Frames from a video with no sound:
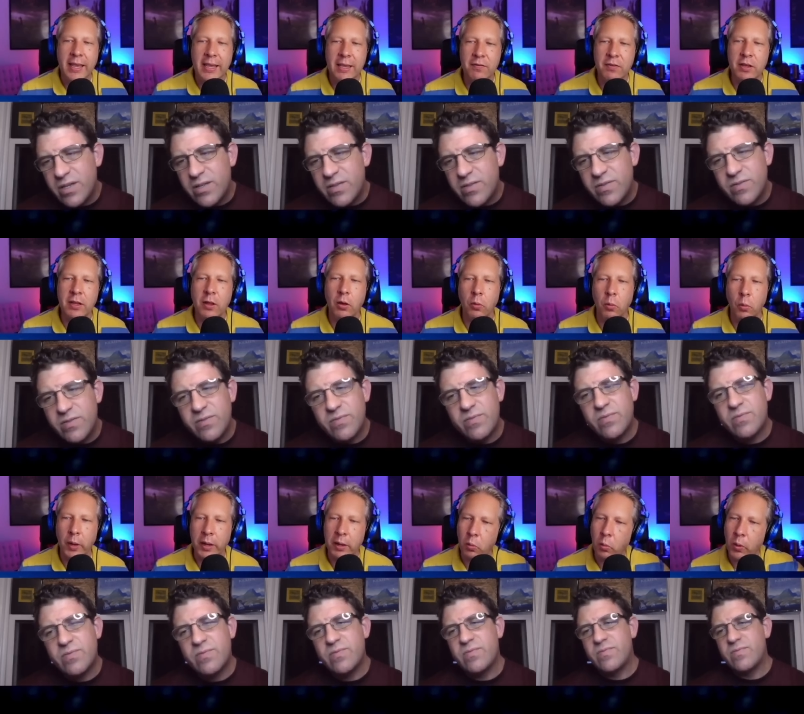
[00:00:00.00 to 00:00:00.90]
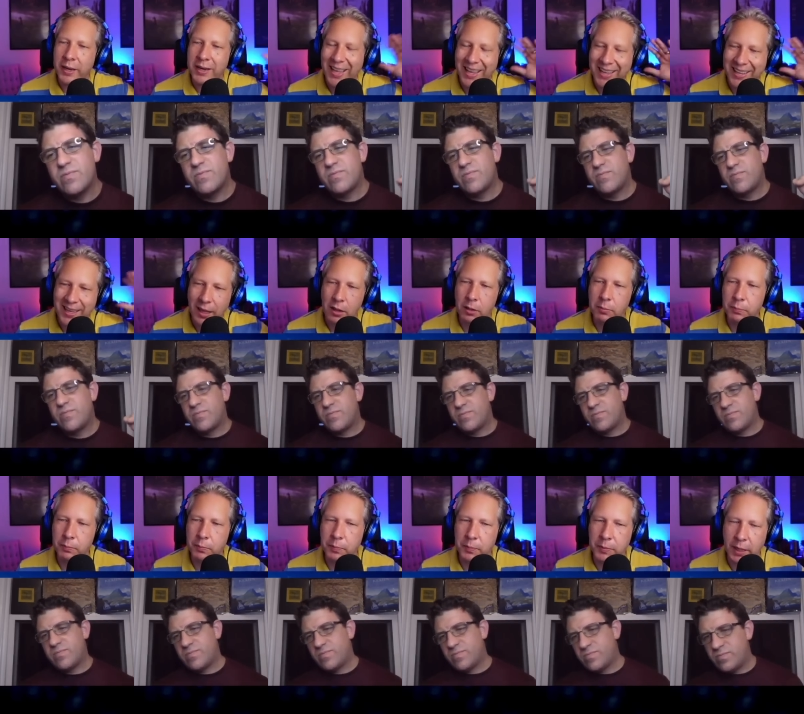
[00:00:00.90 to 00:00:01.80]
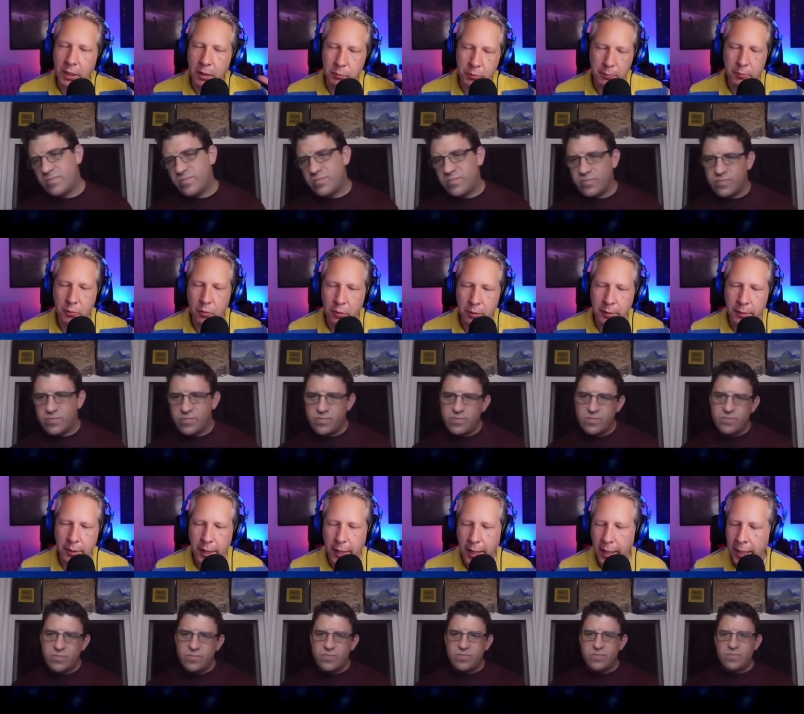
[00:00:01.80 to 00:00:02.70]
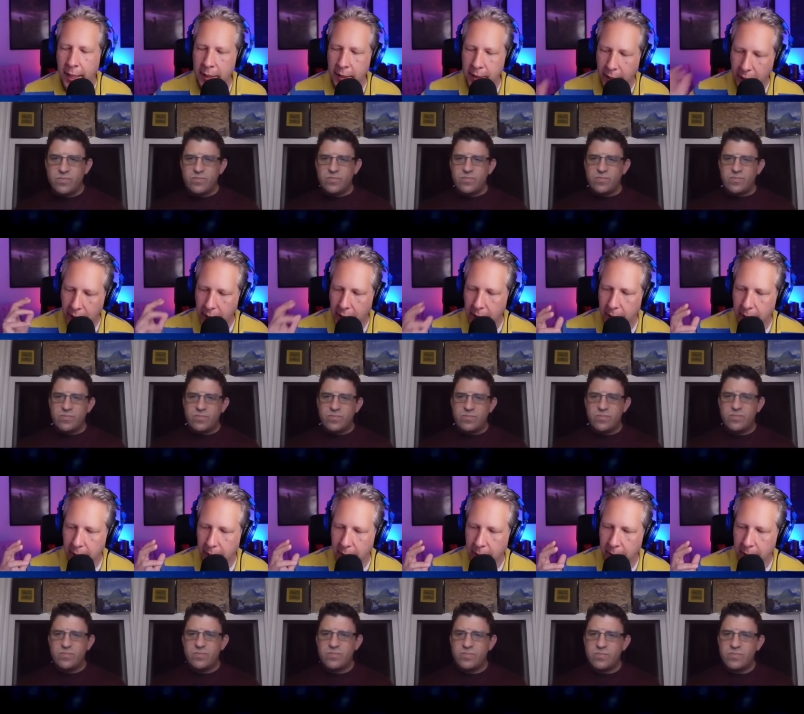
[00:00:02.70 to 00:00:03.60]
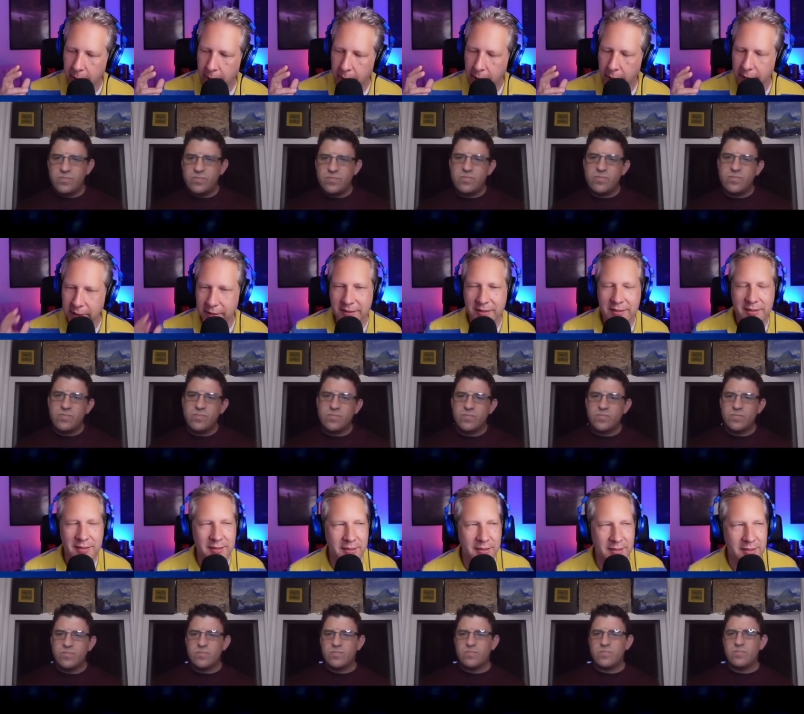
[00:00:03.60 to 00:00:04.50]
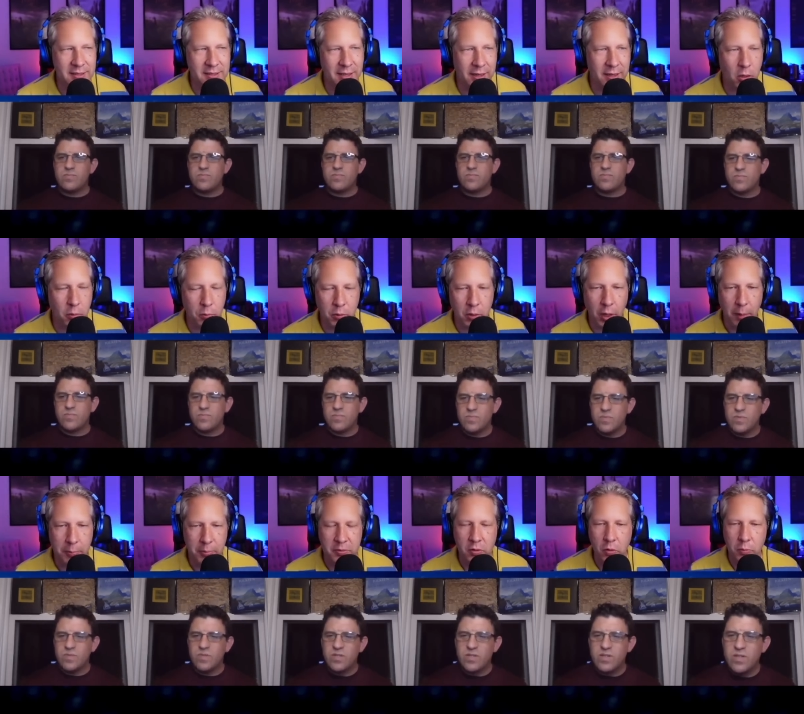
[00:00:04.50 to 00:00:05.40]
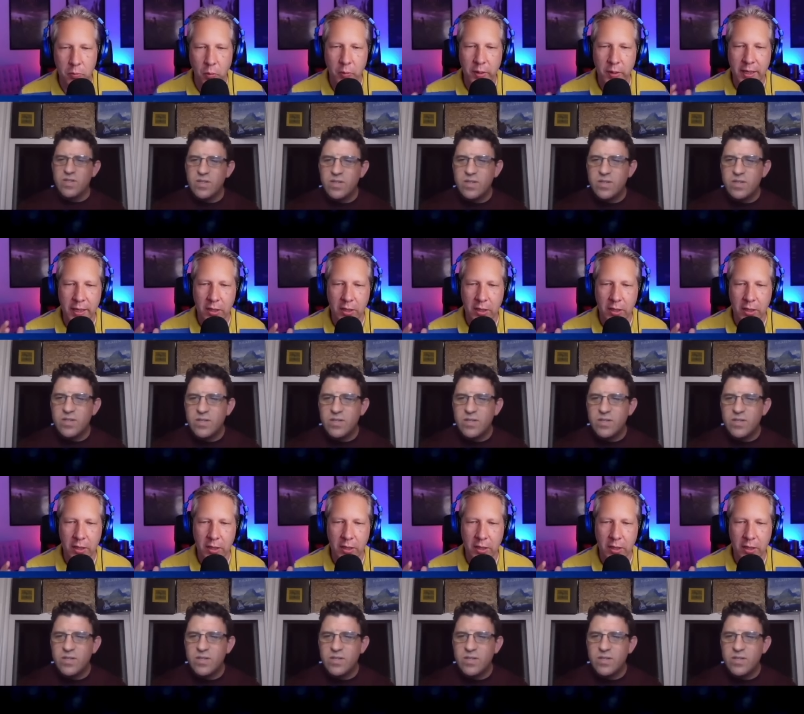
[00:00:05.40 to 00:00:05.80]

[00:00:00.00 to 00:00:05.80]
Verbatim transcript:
Speaker 1: even though when when Calib- Celebrimbor and uh, I guess this is in the second episode, but when